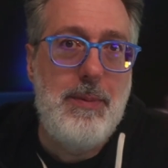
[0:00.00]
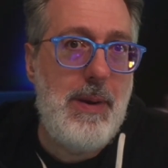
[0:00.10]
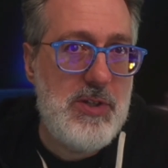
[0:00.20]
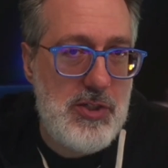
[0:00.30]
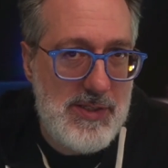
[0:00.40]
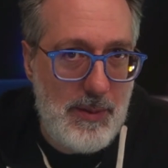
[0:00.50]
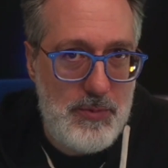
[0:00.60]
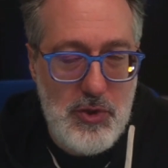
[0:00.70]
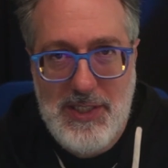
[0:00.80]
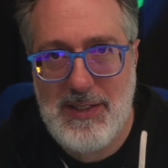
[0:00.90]
My mission is to
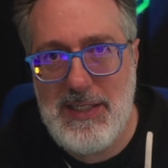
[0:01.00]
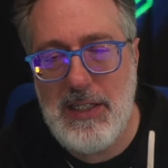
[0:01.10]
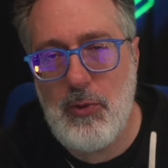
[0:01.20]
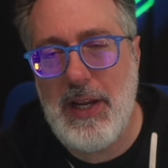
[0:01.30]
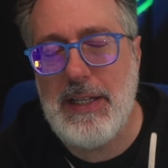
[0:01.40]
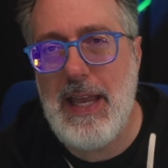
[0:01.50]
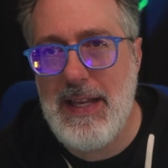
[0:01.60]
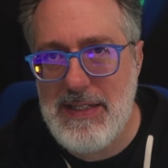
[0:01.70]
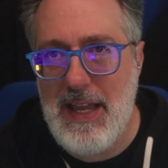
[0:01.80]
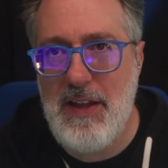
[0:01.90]
help you succeed in creating
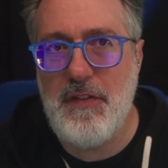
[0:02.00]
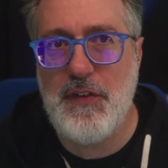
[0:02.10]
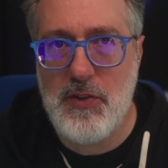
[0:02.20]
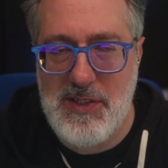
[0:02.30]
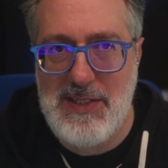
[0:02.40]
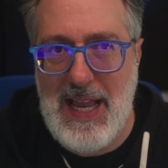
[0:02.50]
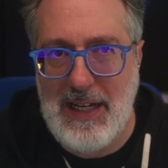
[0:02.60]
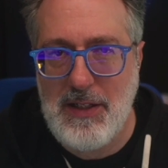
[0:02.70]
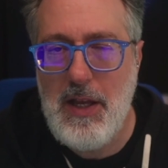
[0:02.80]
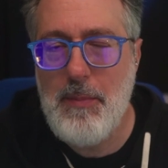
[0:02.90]
end-to-end full
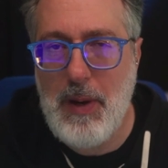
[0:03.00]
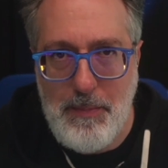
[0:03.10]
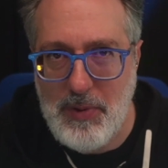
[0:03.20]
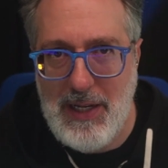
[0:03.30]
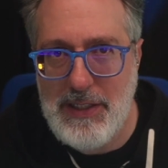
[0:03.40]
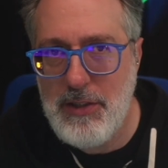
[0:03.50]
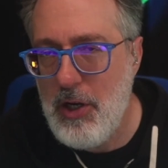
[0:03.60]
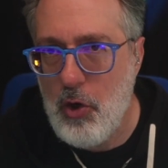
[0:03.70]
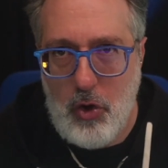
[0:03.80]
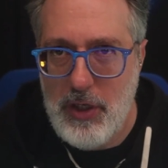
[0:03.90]
stack pipeline
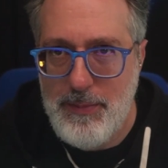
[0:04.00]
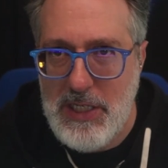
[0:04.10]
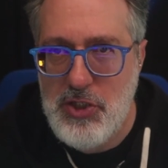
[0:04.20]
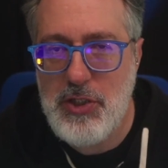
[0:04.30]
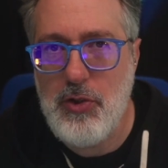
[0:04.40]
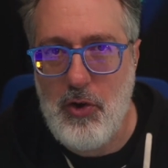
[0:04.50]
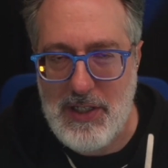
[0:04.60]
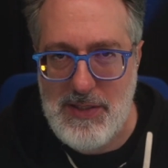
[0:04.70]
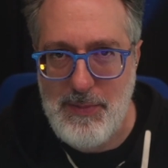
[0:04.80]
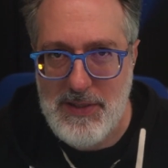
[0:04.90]
automation
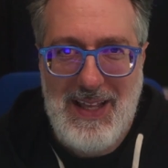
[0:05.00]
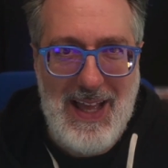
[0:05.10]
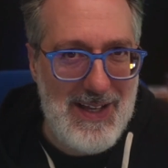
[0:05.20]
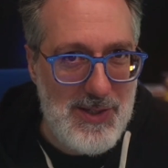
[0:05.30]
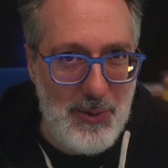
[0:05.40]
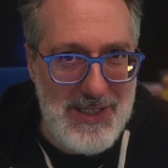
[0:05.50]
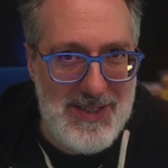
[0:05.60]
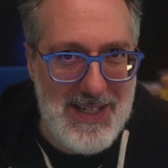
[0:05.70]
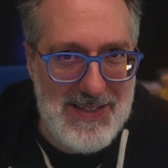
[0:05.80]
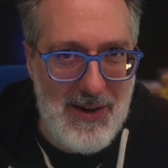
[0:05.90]
awesomeness. As always,
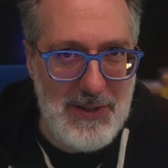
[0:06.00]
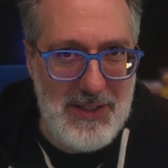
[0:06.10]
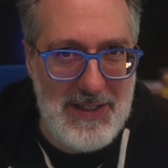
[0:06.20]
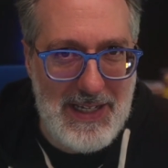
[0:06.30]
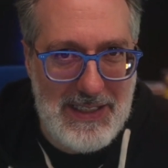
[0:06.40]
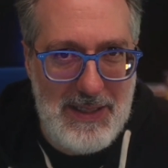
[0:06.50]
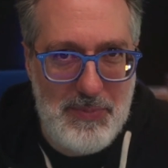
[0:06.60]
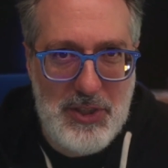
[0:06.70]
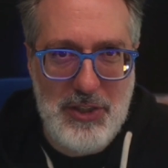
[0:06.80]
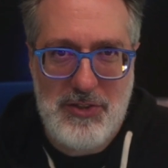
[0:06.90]
test everything and
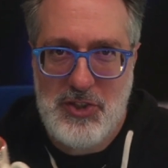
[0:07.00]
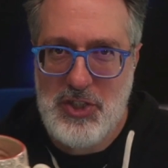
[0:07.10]
keep the good.